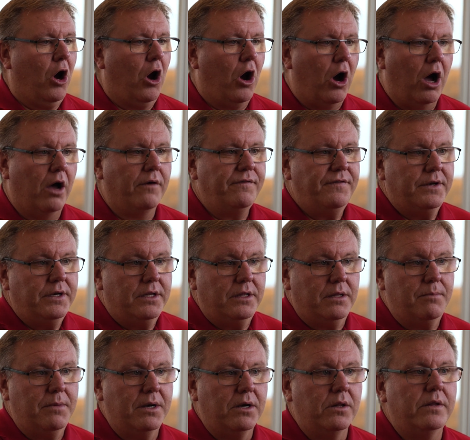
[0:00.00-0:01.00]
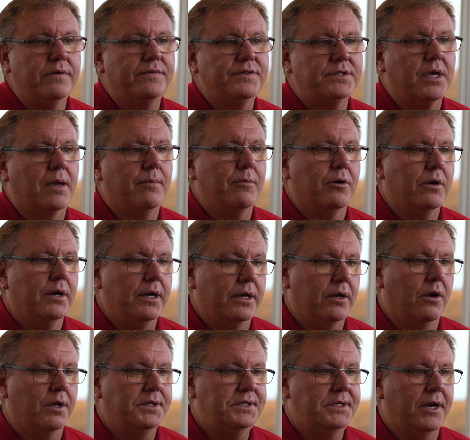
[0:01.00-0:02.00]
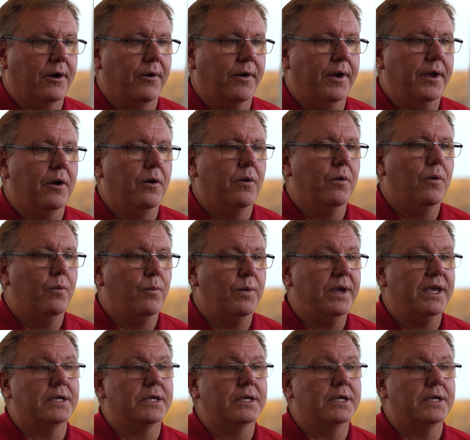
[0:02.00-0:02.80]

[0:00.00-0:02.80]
Often in the middle of summer in Ontario, we